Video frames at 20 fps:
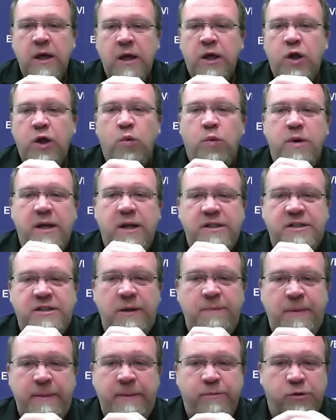When I
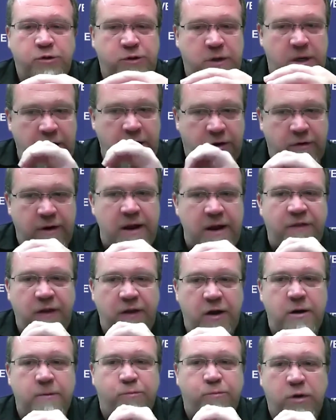see people trying to crank the
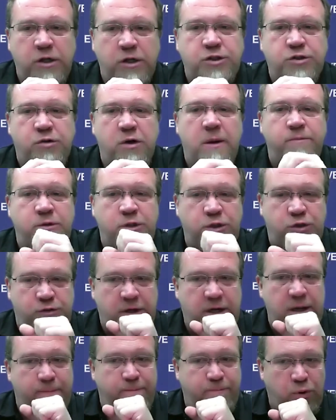air pressure up to
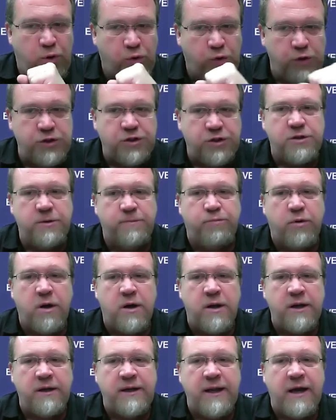try to push the
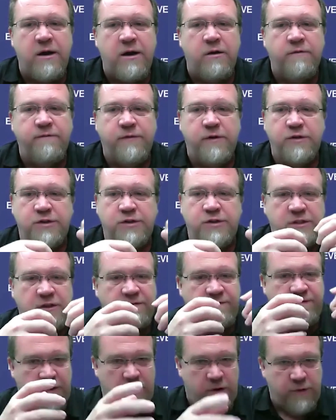product out versus it
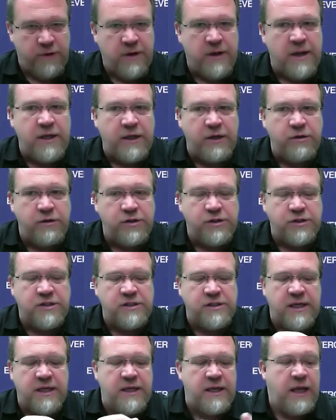flowing like you just
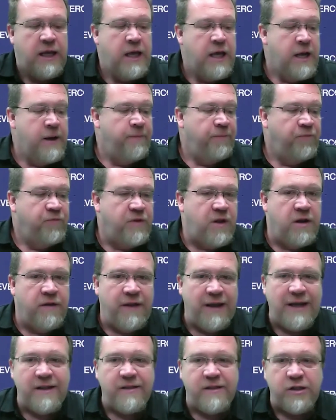said,
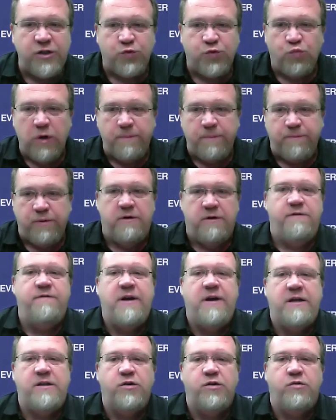they get this ripple
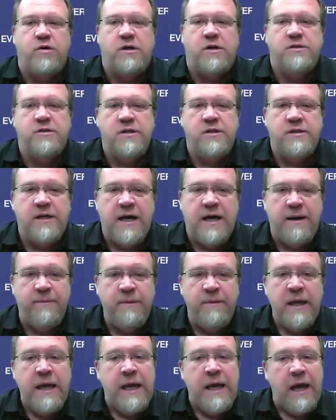effect across the top.
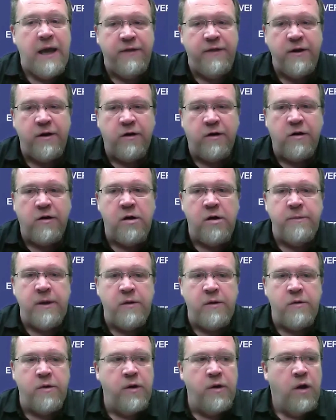And then they're calling me
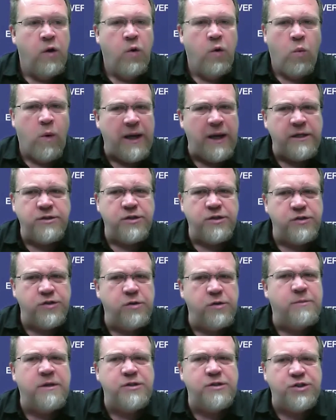going, why is there
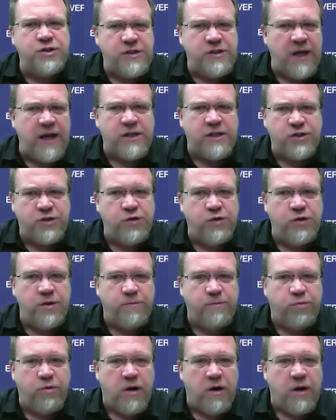so much texture to the
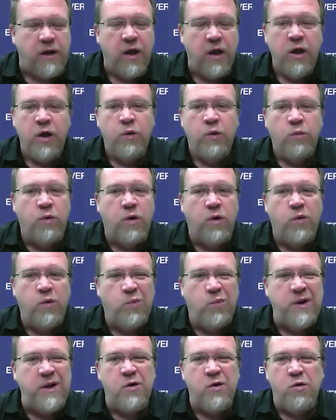product? Well,
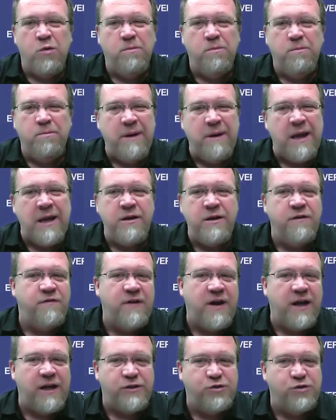we don't
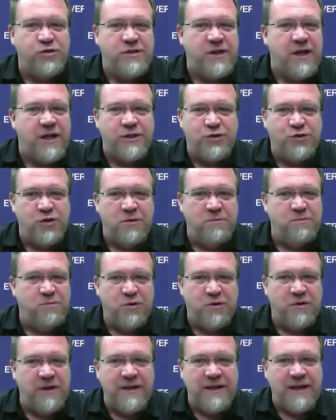manufacture texture and
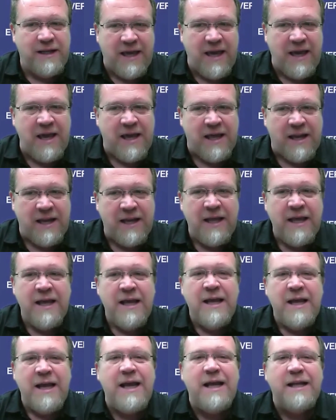put it in the can.
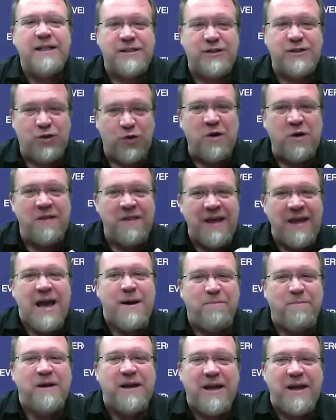It's during the
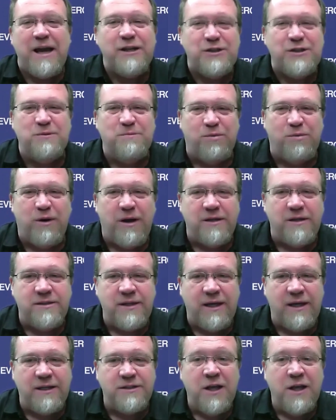application
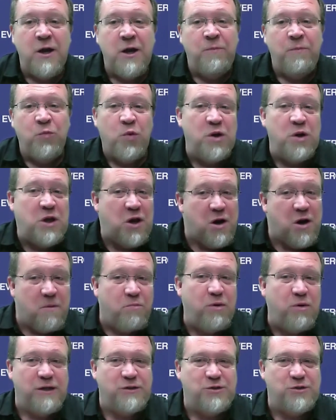process when the air
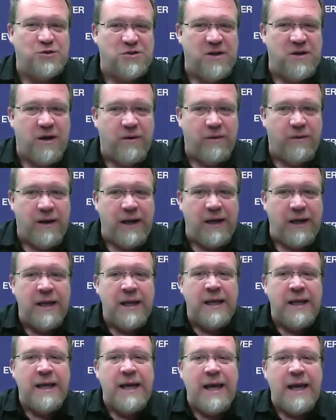pressure is not right.
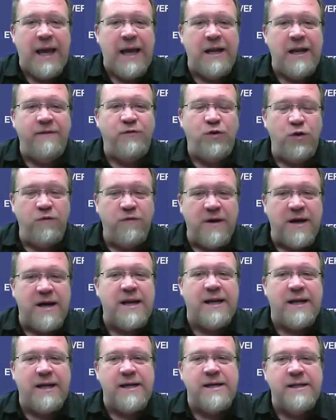And if you've got
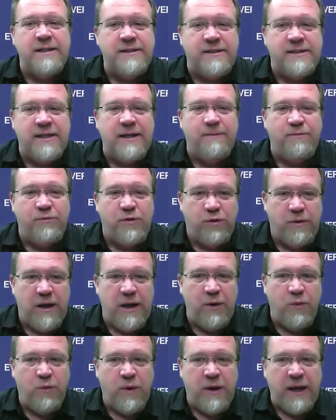a gun set up the
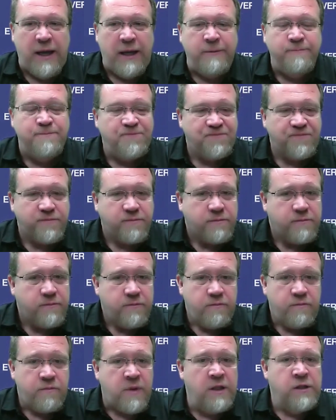right way,
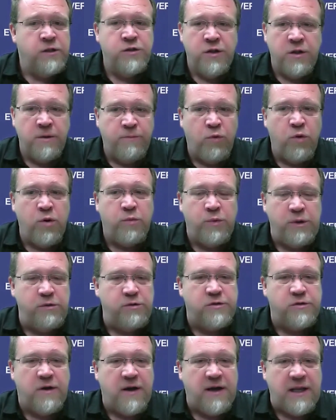to the point where you were
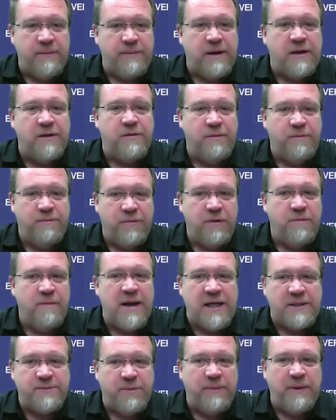talking about the
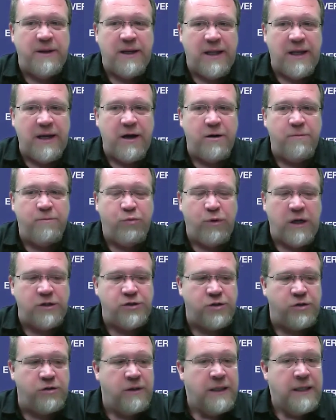maximum inlet air
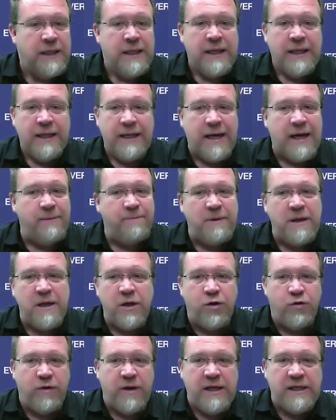pressure not
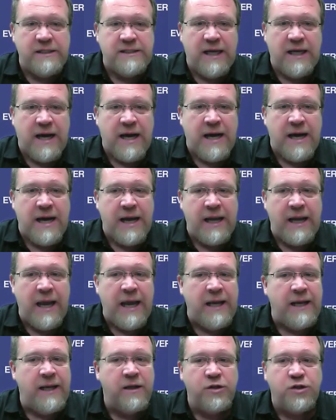being crazy high,
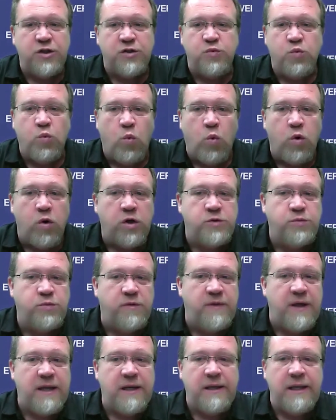and it just works
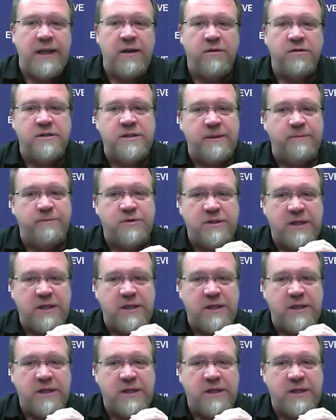with that needle tip